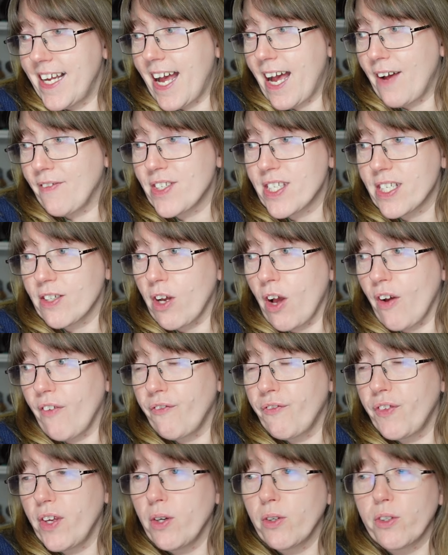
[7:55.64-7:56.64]
I've still got
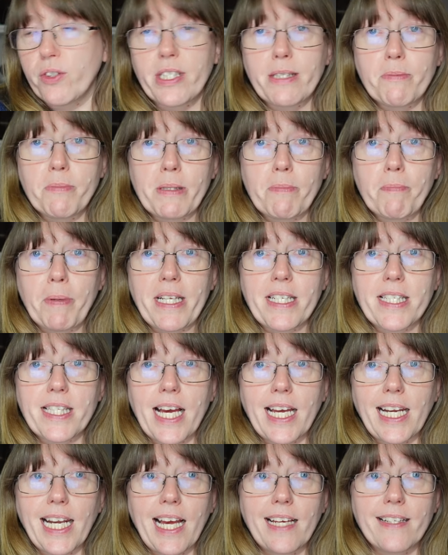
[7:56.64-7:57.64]
a few Christmas bits
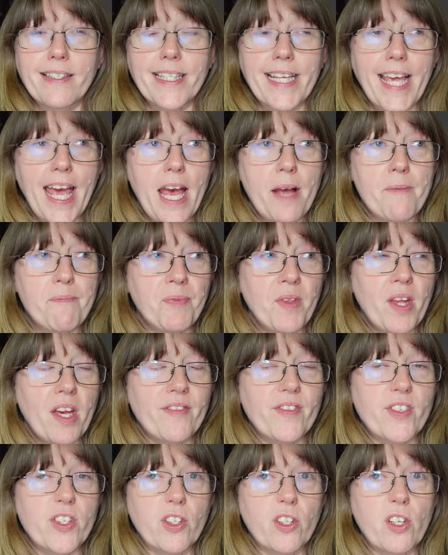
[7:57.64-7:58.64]
that I'd like to get.
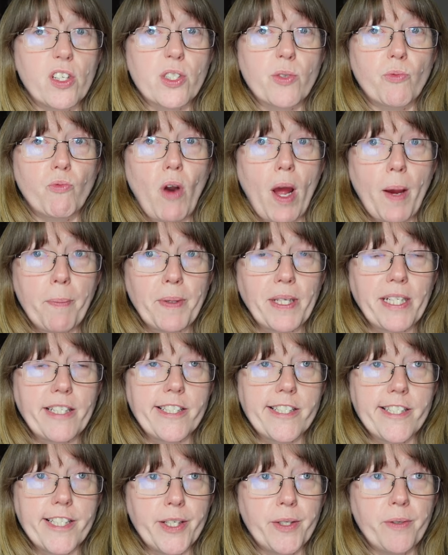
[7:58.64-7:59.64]
Still got some wrapping
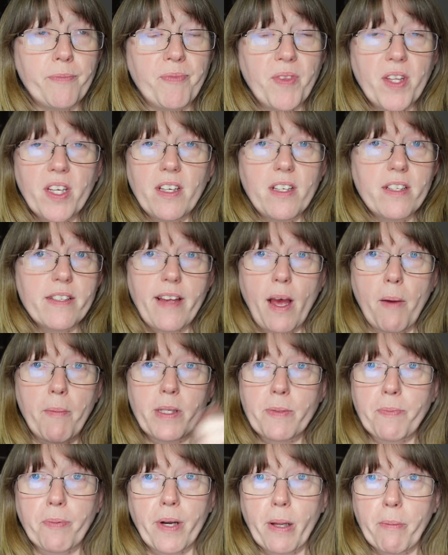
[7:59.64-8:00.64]
to do.
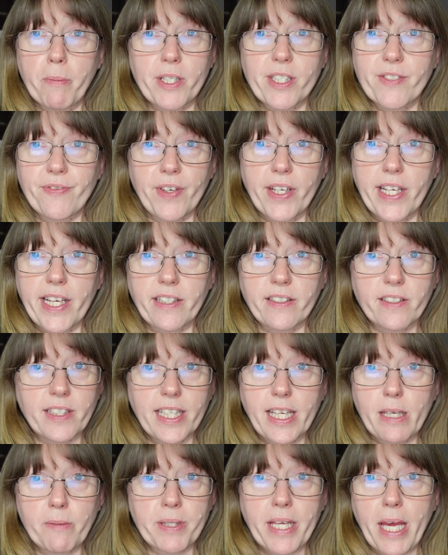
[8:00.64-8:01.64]
Simon's pretty much finished.
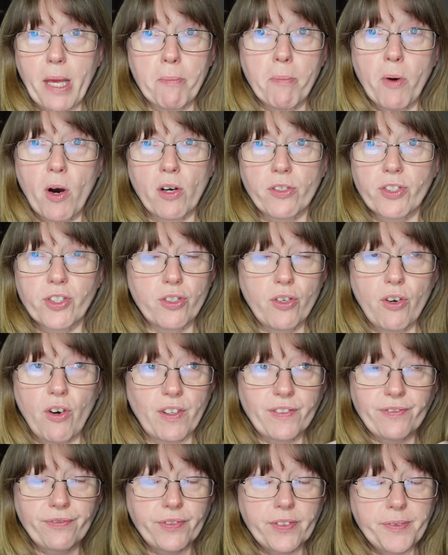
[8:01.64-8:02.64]
He keeps getting more
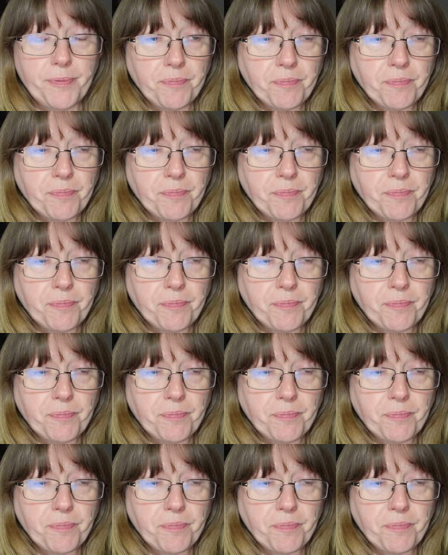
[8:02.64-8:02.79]
stuff.